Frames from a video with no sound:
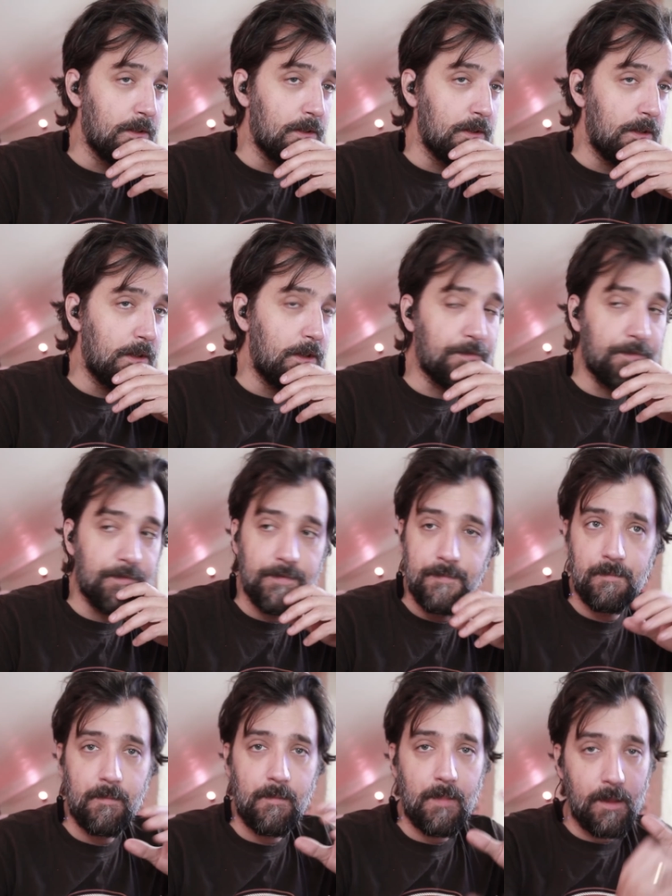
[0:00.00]
If
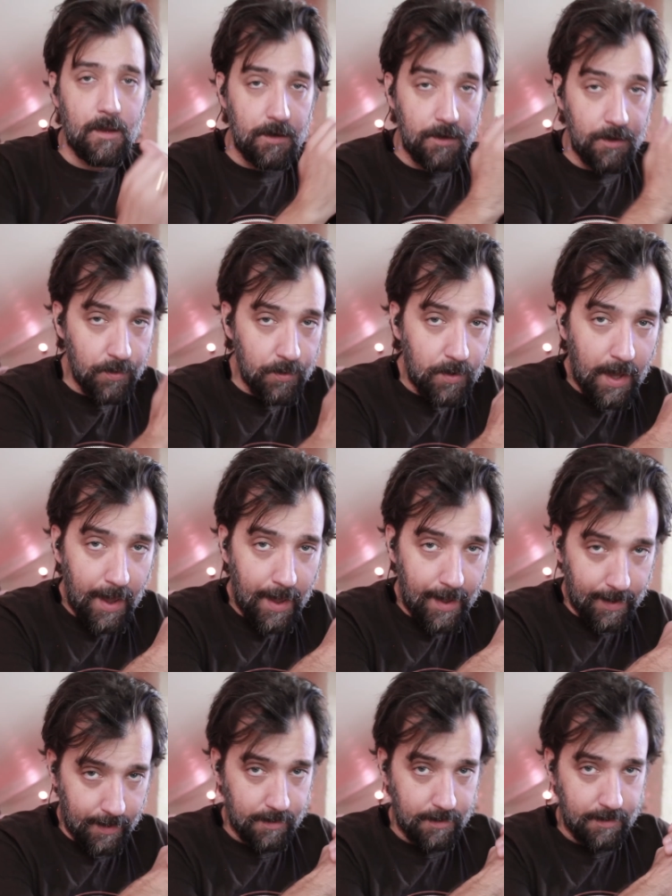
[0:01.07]
you
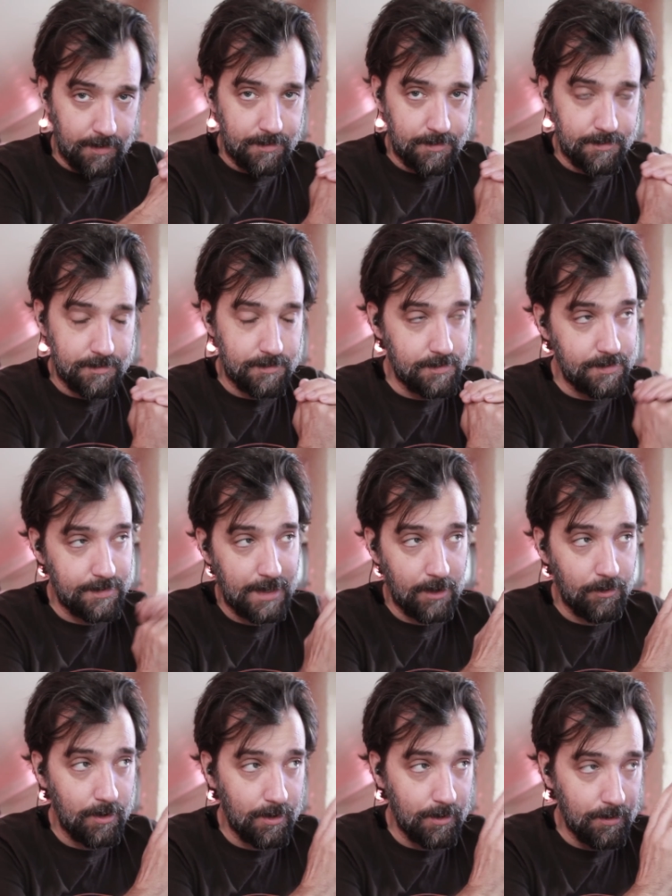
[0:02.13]
can
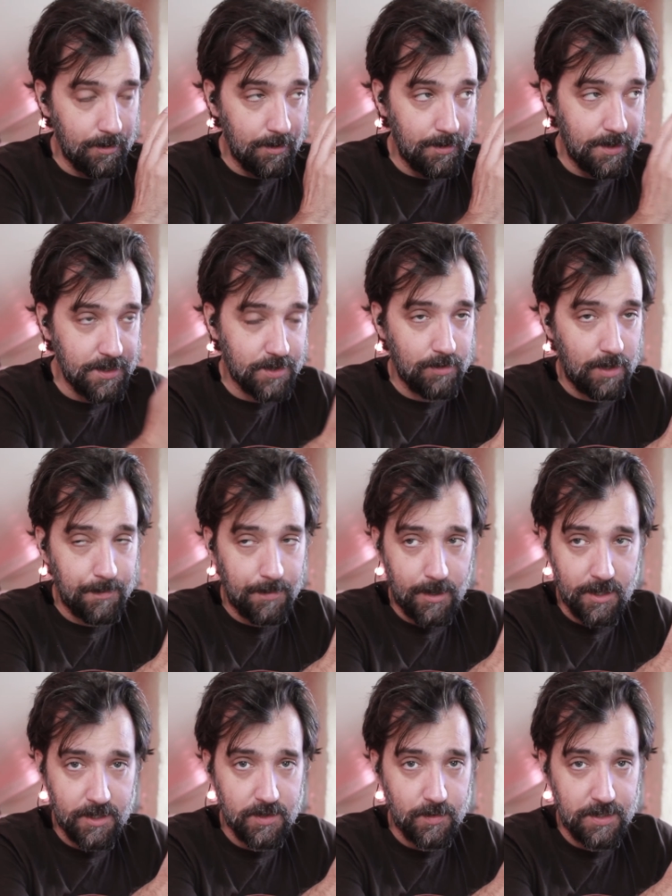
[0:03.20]
download this
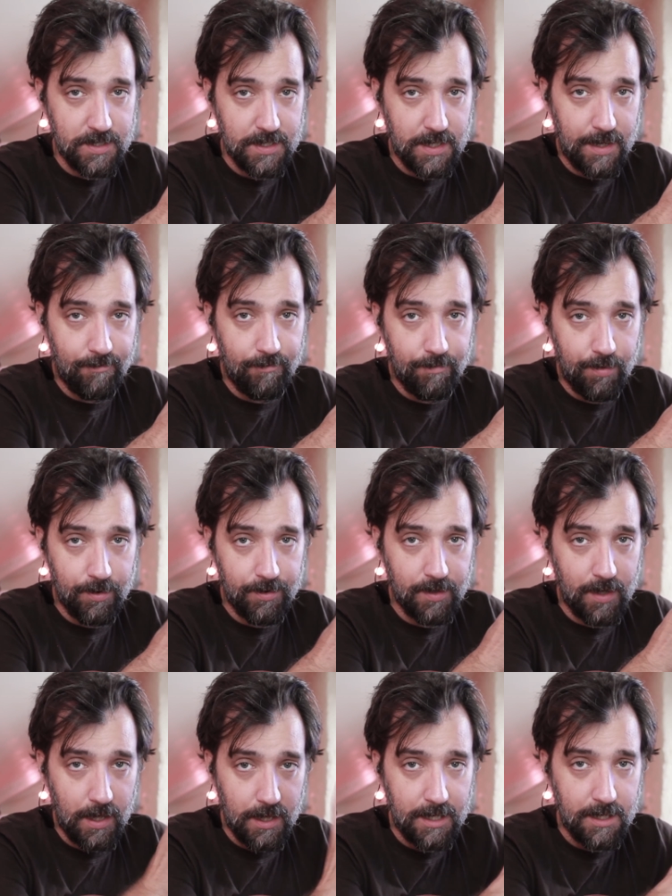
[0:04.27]
Dropbox, which I have put
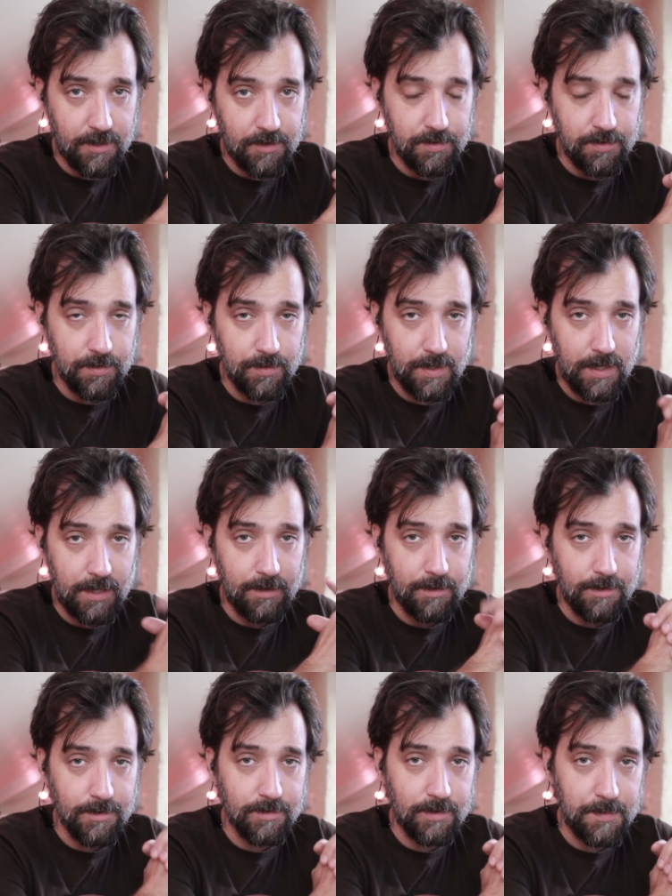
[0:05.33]
a link to in the
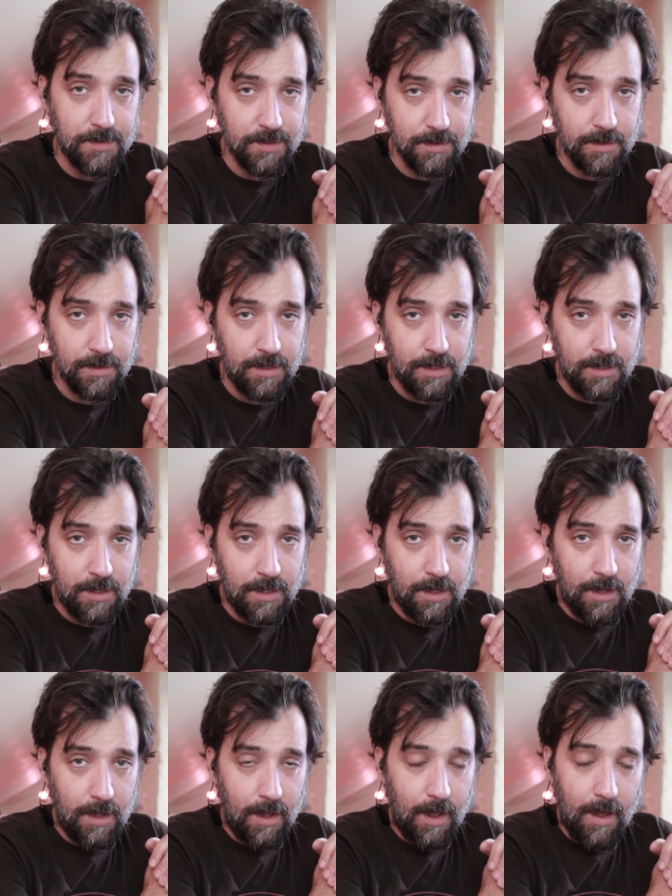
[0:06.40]
description,
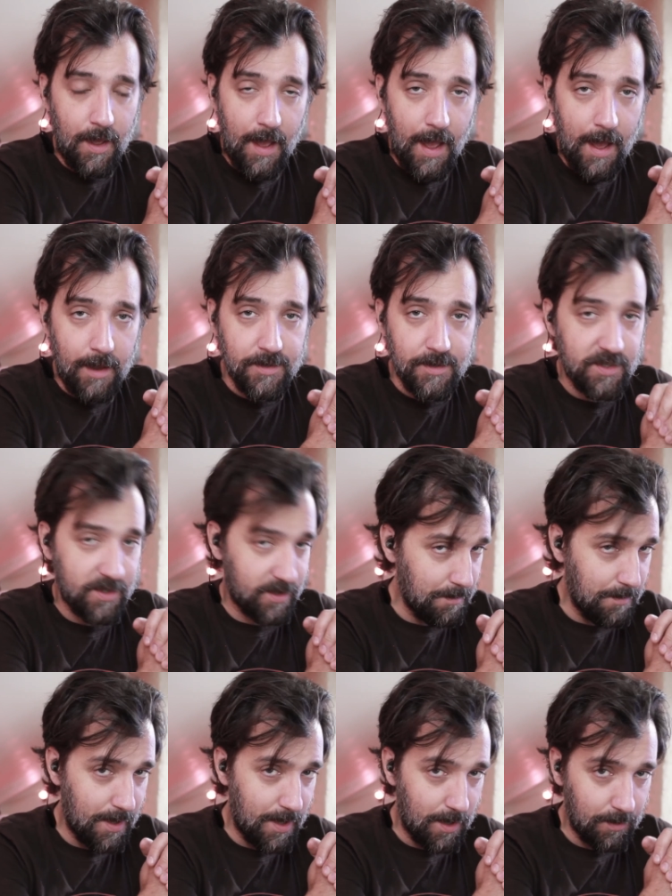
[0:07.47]
and
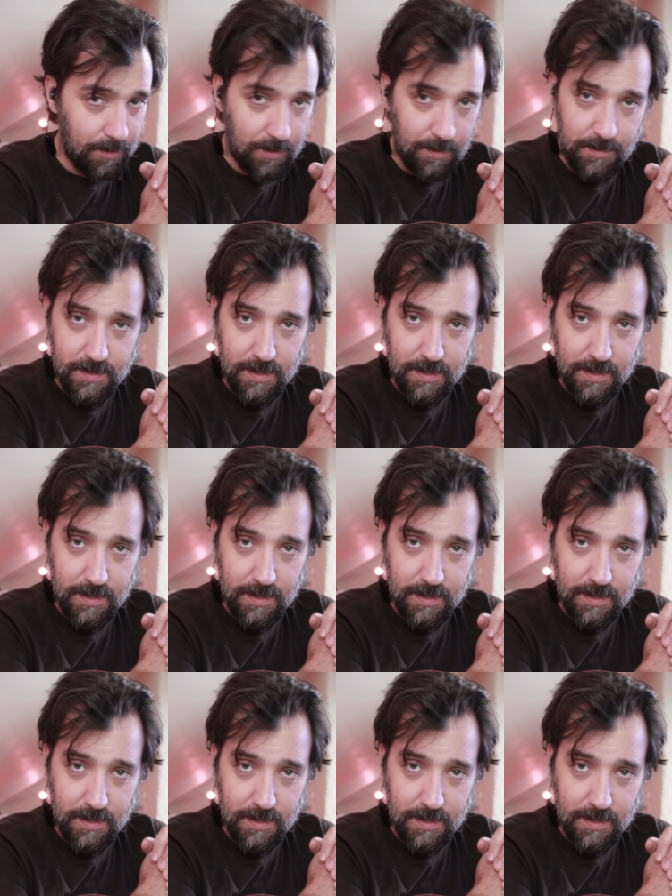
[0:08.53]
somehow using